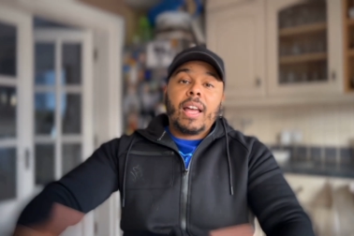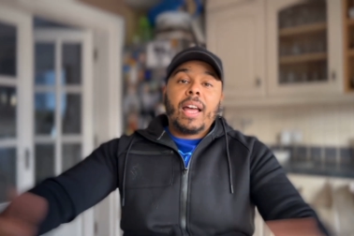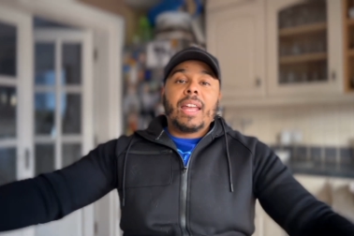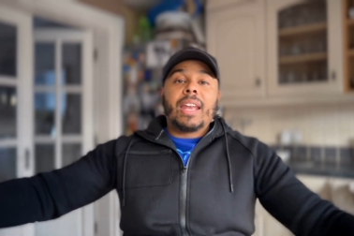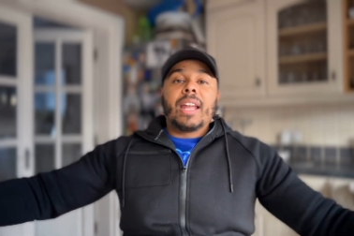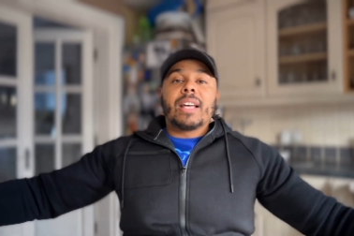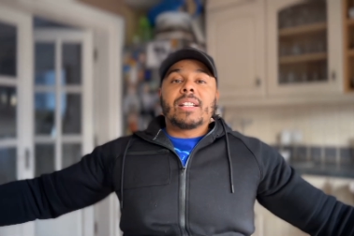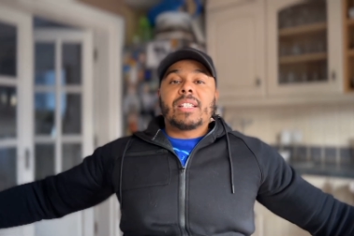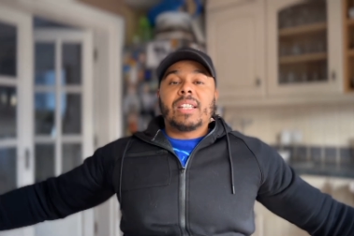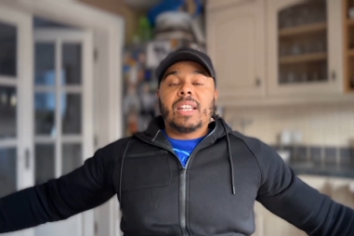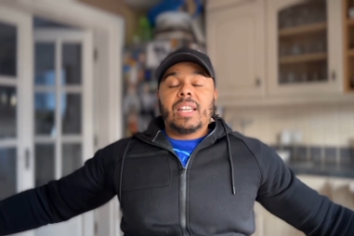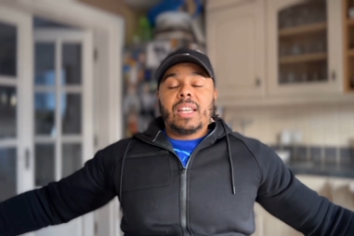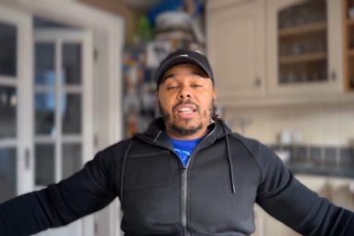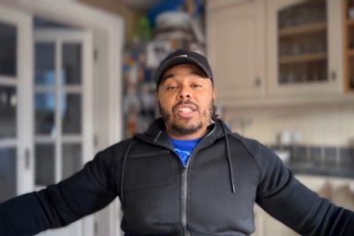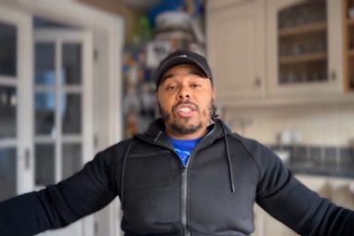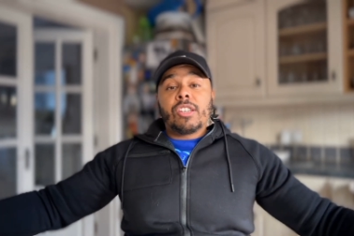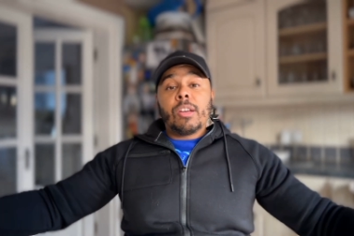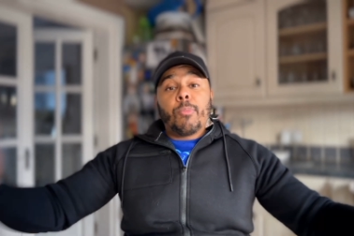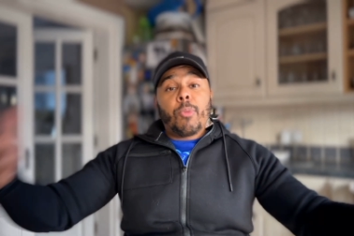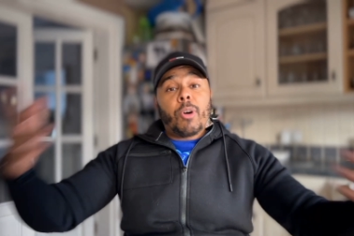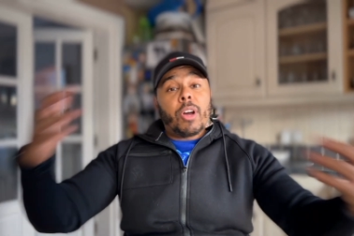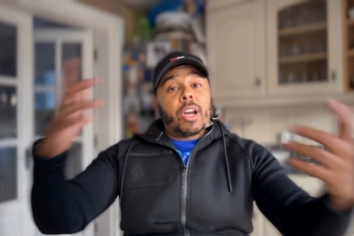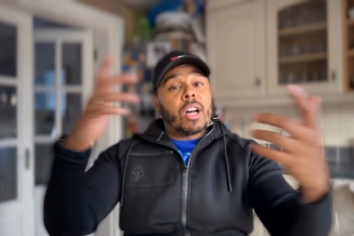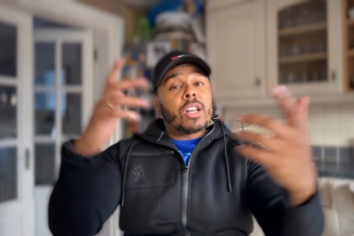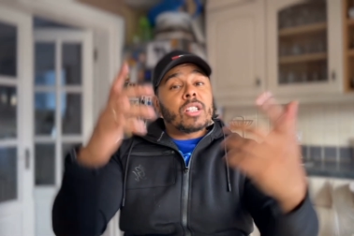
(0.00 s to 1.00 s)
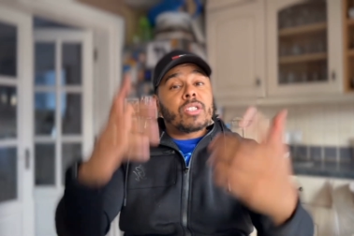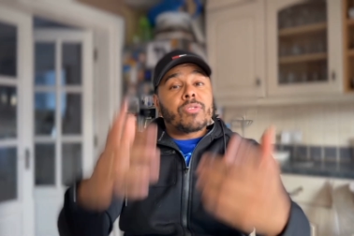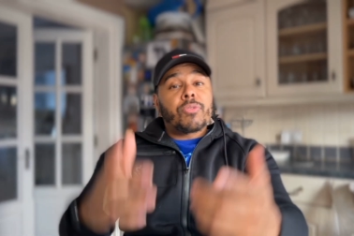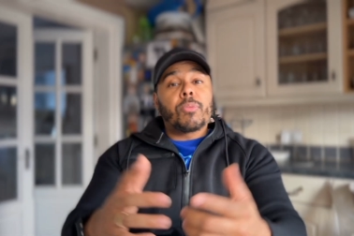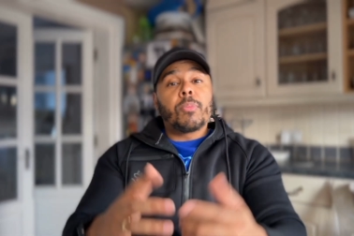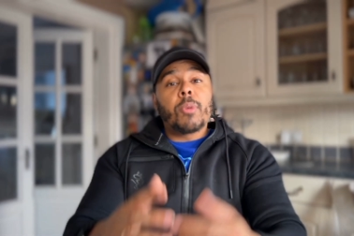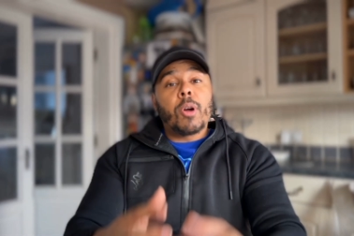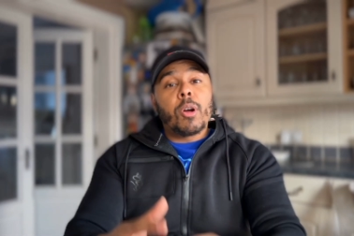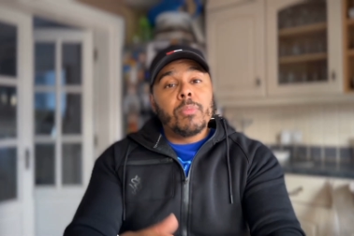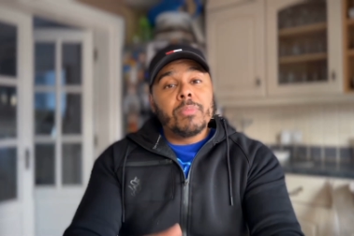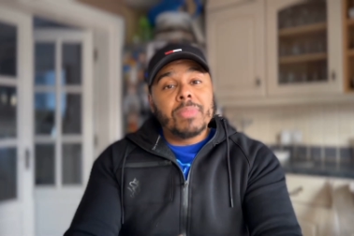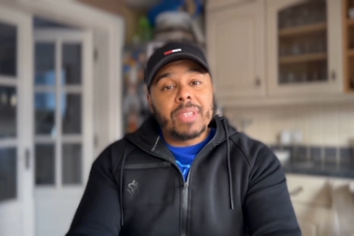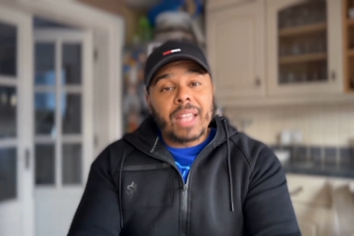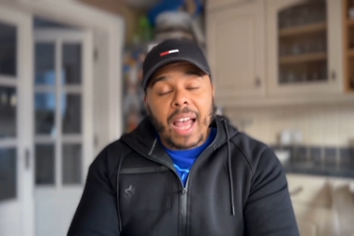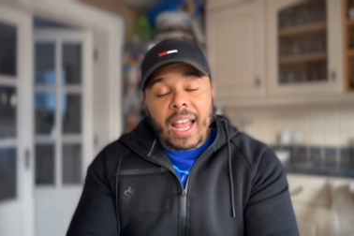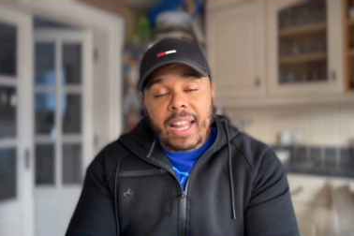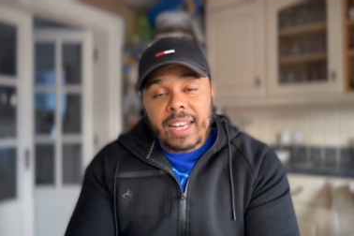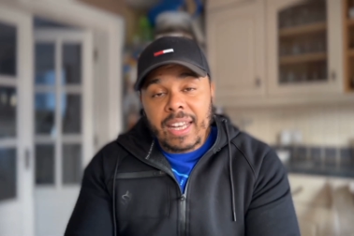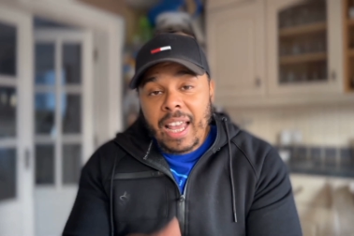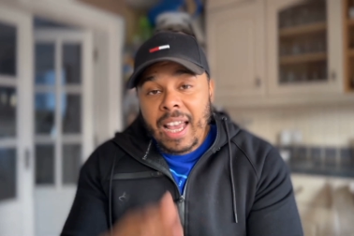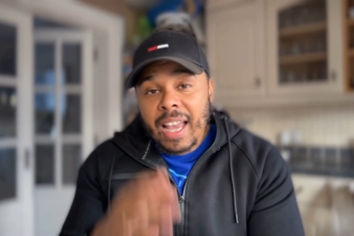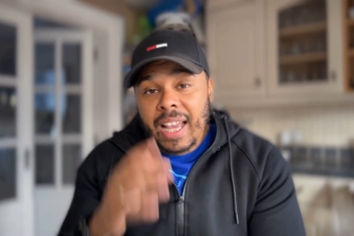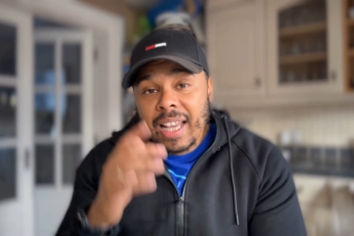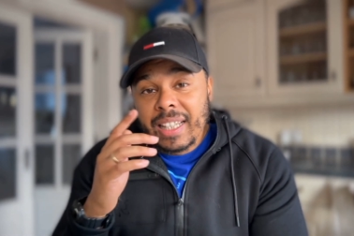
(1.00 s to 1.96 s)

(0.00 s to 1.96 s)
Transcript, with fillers: And that's it. It's your boy Hustle from Home Dad,